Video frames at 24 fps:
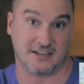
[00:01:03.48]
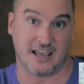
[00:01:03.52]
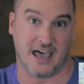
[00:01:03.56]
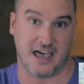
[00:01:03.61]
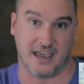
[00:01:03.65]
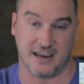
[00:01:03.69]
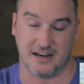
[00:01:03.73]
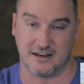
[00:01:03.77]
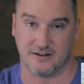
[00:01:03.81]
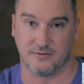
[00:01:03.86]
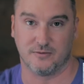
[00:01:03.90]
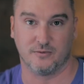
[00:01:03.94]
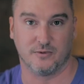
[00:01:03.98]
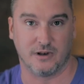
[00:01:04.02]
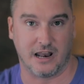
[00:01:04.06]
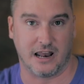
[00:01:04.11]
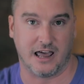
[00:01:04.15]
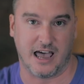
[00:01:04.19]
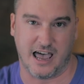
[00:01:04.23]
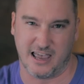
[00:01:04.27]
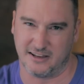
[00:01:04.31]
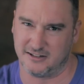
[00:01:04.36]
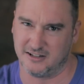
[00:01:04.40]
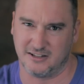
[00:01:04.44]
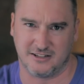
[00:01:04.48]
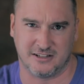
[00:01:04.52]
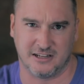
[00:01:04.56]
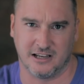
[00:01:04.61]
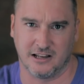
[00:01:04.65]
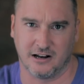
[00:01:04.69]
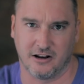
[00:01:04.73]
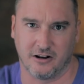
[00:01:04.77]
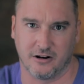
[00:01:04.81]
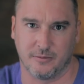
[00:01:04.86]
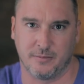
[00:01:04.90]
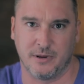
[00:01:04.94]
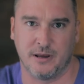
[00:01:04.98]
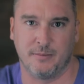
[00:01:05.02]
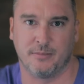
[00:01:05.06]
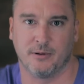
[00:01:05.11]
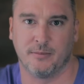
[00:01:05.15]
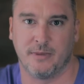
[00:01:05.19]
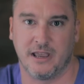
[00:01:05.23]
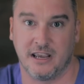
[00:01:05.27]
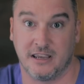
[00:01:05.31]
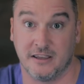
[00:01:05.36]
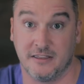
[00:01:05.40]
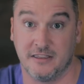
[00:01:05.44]
side, as you see a lot of
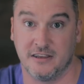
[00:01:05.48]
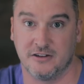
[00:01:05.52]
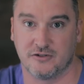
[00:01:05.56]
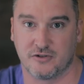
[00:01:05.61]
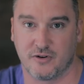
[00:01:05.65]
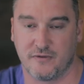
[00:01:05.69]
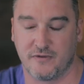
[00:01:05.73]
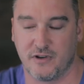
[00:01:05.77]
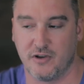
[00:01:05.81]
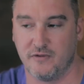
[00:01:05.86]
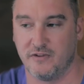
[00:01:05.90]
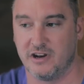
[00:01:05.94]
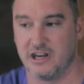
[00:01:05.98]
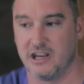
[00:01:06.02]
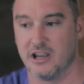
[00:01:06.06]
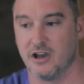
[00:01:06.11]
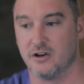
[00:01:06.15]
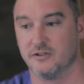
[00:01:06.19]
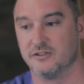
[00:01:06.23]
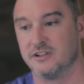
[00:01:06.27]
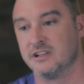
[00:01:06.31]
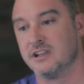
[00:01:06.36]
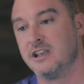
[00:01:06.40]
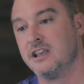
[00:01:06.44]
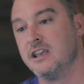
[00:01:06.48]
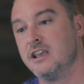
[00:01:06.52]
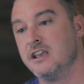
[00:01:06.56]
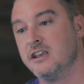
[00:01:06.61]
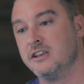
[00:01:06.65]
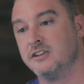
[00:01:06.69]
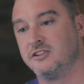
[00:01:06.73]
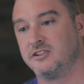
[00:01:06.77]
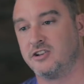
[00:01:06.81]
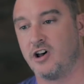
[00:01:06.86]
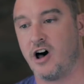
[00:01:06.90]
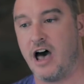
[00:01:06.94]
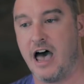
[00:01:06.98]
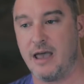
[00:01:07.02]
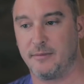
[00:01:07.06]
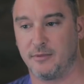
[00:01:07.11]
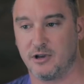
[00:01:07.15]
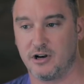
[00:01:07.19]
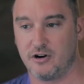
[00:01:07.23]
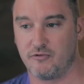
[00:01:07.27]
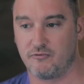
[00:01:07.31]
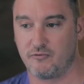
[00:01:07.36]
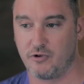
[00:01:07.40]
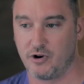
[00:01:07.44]
people making these review videos. So I'm
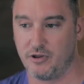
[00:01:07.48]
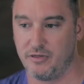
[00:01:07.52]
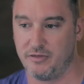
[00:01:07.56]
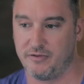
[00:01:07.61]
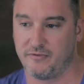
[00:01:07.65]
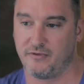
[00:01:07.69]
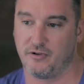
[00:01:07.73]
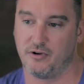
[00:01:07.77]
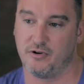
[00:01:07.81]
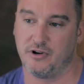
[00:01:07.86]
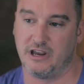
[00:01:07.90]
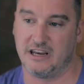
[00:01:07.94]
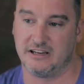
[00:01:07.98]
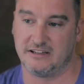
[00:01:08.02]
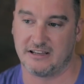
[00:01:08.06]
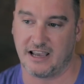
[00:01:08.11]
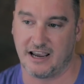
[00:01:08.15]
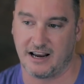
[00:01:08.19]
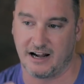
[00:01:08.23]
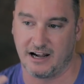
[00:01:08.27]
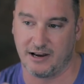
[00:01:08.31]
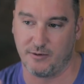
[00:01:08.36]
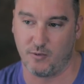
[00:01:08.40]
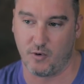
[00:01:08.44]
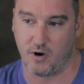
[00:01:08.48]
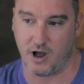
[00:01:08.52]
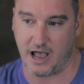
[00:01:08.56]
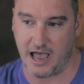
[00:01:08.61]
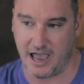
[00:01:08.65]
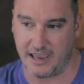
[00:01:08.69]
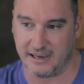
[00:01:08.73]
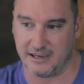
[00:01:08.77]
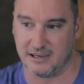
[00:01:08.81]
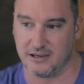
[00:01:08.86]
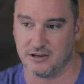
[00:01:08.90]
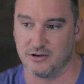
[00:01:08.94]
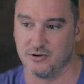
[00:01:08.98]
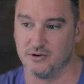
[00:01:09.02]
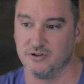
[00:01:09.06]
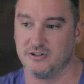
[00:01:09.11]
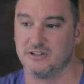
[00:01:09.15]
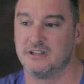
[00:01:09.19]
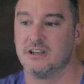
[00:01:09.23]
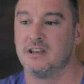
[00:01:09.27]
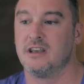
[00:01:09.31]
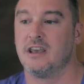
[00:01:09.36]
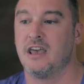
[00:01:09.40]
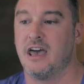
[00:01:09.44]
going to run through exactly what I
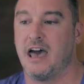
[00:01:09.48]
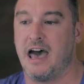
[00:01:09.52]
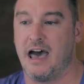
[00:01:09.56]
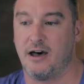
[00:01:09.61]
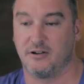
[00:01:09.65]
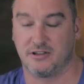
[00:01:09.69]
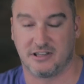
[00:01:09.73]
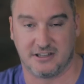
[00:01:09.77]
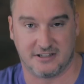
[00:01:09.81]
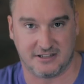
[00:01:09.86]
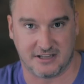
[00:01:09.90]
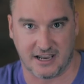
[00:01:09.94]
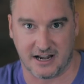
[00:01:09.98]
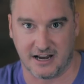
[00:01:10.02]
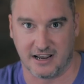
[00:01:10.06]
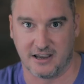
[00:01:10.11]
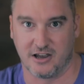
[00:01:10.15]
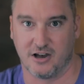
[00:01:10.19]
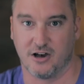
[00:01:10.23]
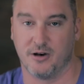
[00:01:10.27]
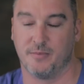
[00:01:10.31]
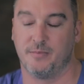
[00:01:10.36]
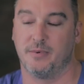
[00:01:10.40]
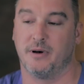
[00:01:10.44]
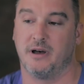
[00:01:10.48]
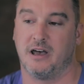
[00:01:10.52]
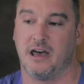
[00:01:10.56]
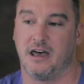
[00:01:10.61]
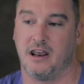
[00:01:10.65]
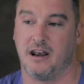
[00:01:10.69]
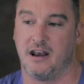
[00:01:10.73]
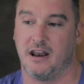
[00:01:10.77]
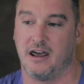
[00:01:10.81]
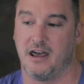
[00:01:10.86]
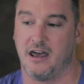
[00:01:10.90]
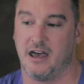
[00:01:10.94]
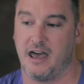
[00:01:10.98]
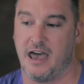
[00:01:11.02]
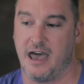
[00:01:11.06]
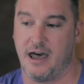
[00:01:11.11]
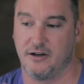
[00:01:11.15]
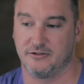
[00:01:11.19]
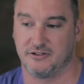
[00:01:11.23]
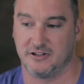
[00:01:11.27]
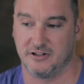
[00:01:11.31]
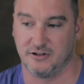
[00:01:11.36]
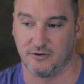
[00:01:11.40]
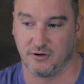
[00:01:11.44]
use, how to set it up, and
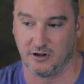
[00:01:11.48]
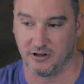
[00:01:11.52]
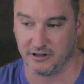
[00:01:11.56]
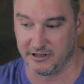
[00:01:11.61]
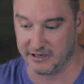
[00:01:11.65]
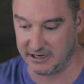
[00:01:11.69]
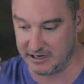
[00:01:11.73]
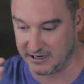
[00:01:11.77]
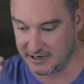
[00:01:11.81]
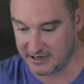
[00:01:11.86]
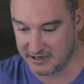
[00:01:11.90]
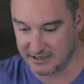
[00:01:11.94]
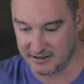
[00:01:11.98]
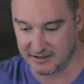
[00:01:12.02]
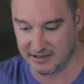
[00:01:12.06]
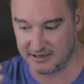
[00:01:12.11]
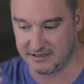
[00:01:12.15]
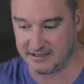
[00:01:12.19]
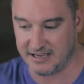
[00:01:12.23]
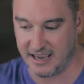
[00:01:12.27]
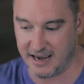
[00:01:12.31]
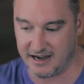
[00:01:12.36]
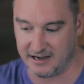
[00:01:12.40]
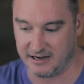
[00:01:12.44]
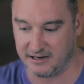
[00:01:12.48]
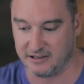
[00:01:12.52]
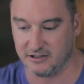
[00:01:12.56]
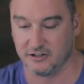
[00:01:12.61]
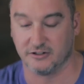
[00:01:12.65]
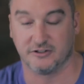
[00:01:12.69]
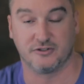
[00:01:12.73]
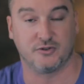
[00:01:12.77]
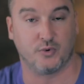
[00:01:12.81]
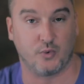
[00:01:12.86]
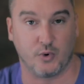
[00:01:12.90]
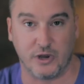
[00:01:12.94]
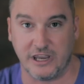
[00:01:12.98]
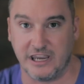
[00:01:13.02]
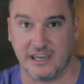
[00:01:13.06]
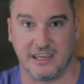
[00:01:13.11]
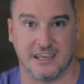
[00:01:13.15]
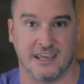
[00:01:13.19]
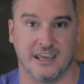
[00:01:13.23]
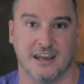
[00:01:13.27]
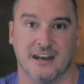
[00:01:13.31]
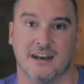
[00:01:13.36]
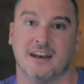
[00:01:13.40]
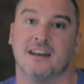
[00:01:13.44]
how to do all the technical
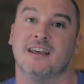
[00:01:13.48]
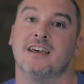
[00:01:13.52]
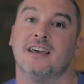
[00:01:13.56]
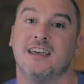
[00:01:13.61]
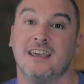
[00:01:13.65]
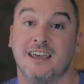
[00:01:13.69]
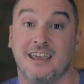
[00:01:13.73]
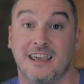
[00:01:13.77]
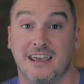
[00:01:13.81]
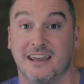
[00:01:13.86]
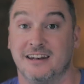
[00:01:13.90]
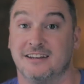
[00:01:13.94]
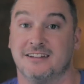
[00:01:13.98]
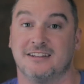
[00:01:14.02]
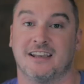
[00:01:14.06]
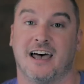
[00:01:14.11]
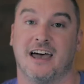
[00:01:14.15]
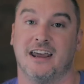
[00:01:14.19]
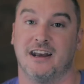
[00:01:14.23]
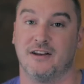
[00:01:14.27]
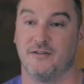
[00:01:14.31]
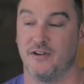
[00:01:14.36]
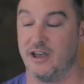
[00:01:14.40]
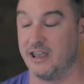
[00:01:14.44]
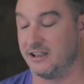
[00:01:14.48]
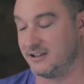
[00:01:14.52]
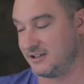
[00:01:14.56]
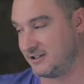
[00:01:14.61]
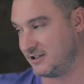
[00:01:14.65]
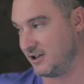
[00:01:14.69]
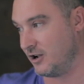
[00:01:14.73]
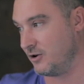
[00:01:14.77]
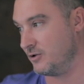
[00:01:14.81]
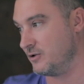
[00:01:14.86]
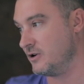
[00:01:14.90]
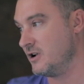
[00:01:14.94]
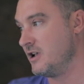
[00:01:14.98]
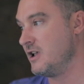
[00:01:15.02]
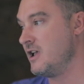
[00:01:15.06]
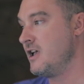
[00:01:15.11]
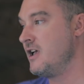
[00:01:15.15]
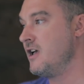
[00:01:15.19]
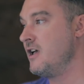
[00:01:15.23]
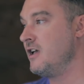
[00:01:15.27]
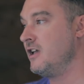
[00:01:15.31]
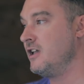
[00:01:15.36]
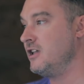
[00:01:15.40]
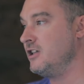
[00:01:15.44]
tweaking inside of it. So
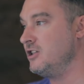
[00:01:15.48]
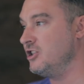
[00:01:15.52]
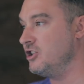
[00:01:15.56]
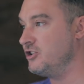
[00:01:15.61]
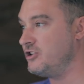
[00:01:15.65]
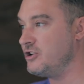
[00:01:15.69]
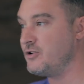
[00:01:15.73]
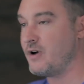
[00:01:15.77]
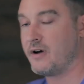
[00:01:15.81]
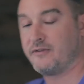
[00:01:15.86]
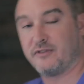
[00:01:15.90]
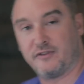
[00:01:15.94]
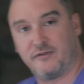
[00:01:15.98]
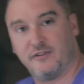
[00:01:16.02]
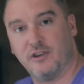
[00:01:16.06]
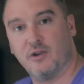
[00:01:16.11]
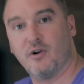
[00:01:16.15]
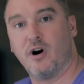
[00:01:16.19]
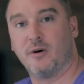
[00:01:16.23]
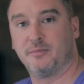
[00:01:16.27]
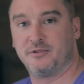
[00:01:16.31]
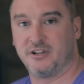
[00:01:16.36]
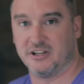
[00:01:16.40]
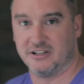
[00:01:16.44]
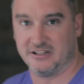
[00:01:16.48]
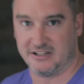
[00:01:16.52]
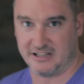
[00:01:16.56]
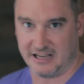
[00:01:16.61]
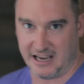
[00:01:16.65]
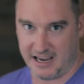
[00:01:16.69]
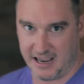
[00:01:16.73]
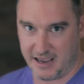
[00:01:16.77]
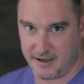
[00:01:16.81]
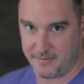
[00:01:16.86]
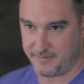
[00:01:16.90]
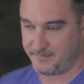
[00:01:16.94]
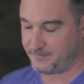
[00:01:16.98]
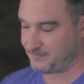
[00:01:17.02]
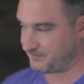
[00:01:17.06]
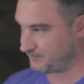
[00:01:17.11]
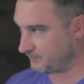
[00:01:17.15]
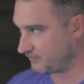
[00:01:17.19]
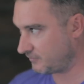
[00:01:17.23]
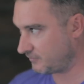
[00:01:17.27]
you do have a few options here.